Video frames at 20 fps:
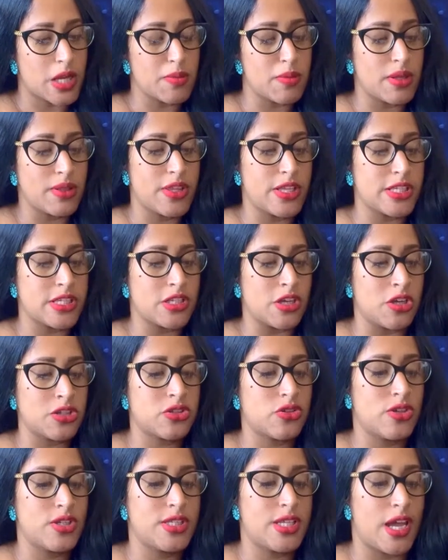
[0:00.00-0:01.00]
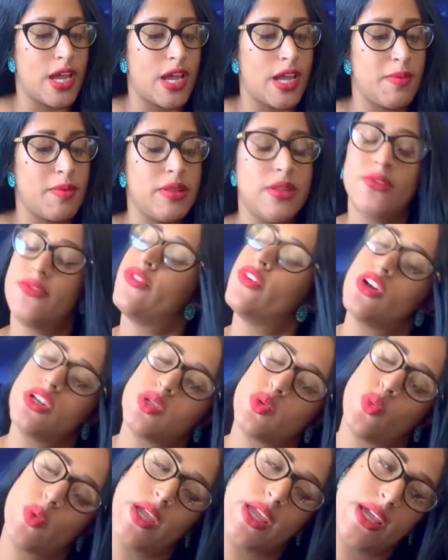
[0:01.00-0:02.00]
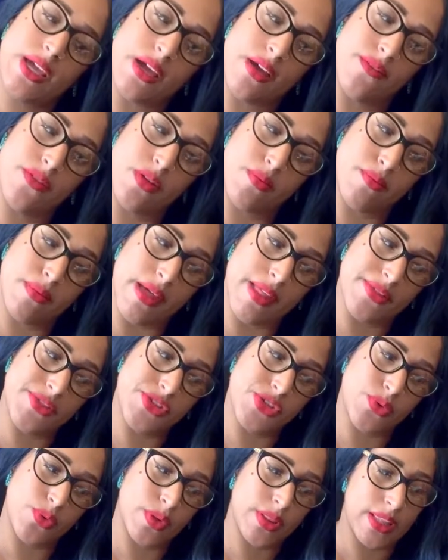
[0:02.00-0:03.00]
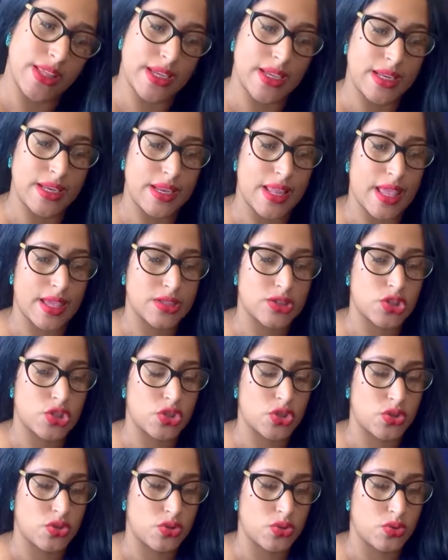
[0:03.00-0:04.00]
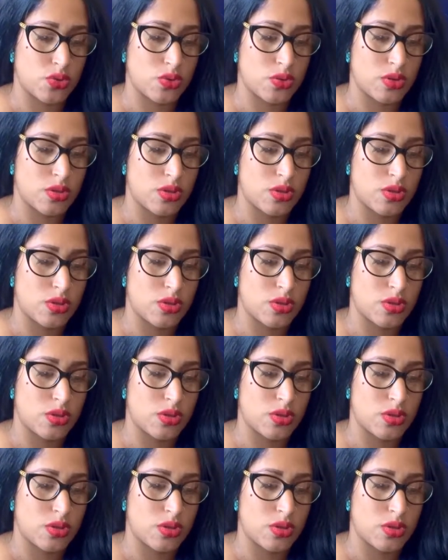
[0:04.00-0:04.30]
This is also a time in the first week of the month to really connect to